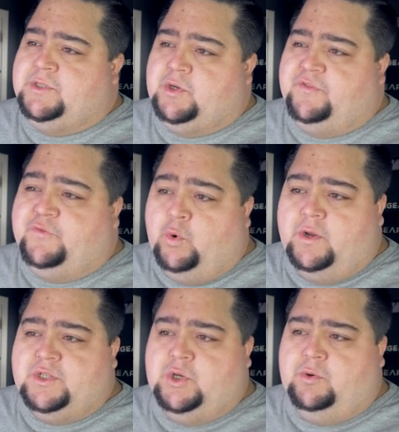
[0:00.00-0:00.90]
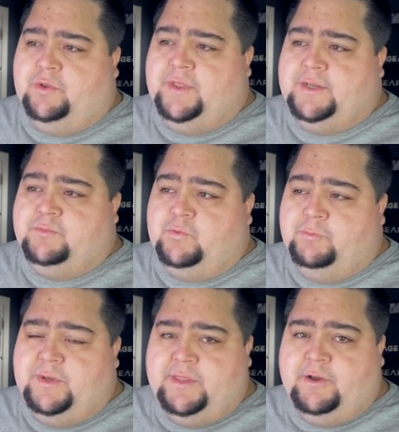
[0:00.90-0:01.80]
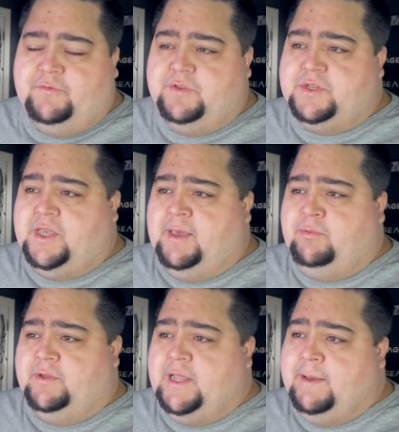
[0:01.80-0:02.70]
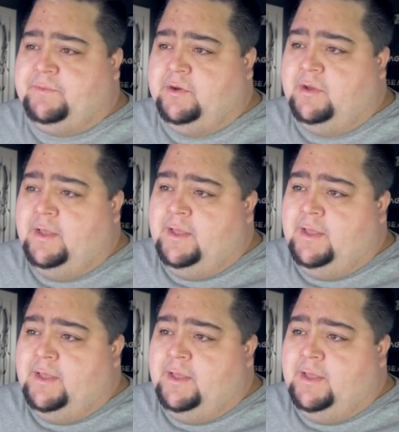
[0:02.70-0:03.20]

there's four in total that will be there for this cable adapter.